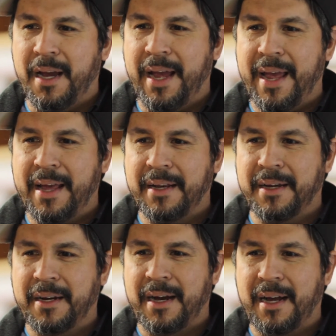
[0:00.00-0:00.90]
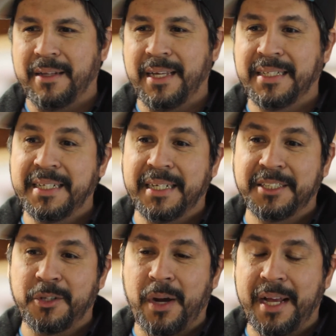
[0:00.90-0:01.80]
And they didn't,
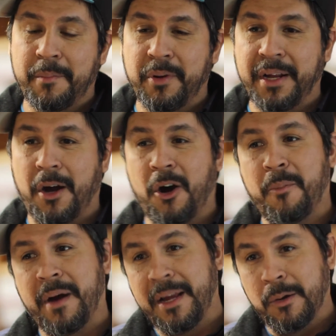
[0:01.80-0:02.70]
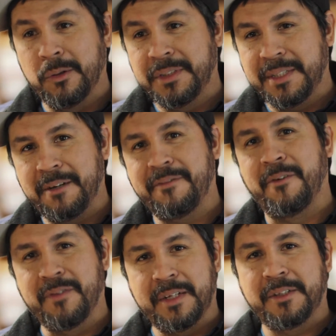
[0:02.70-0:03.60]
so I had to bring all my own stuff
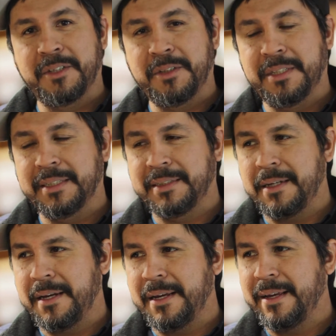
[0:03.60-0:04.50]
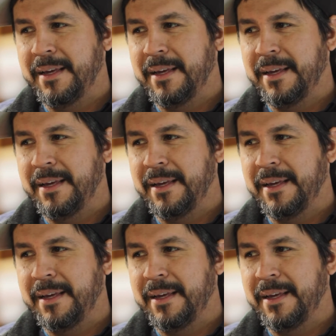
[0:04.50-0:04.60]
over there to UTSA,